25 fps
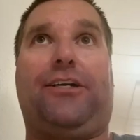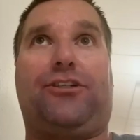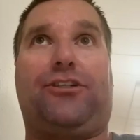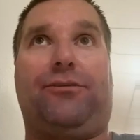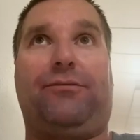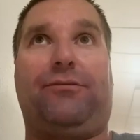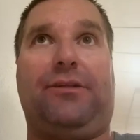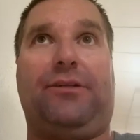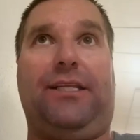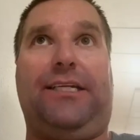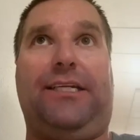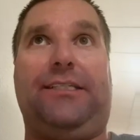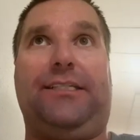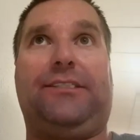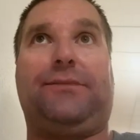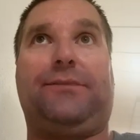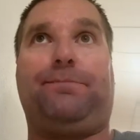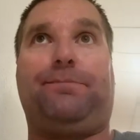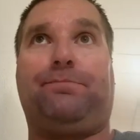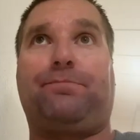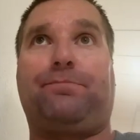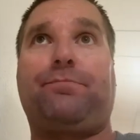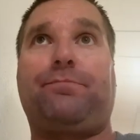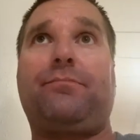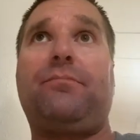to catch and release
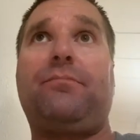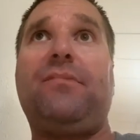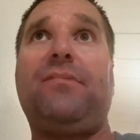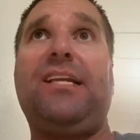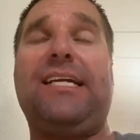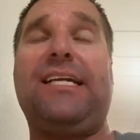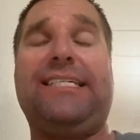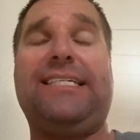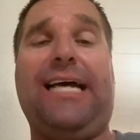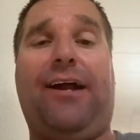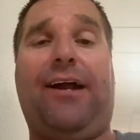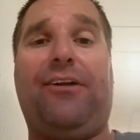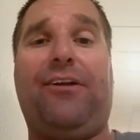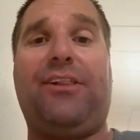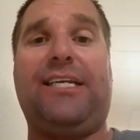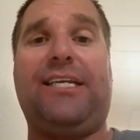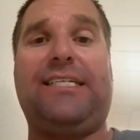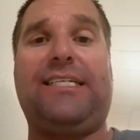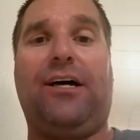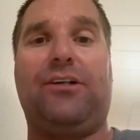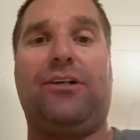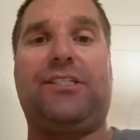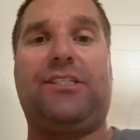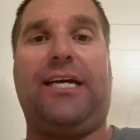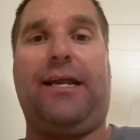down in the
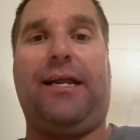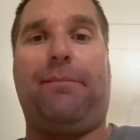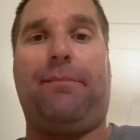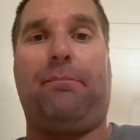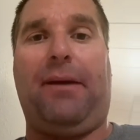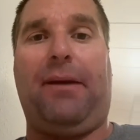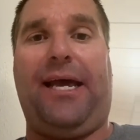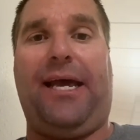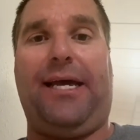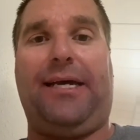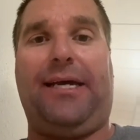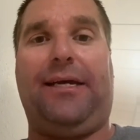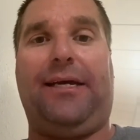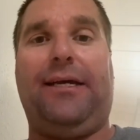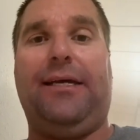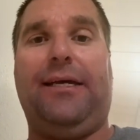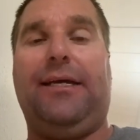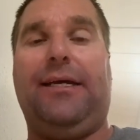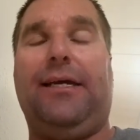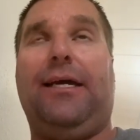Delta and Bay.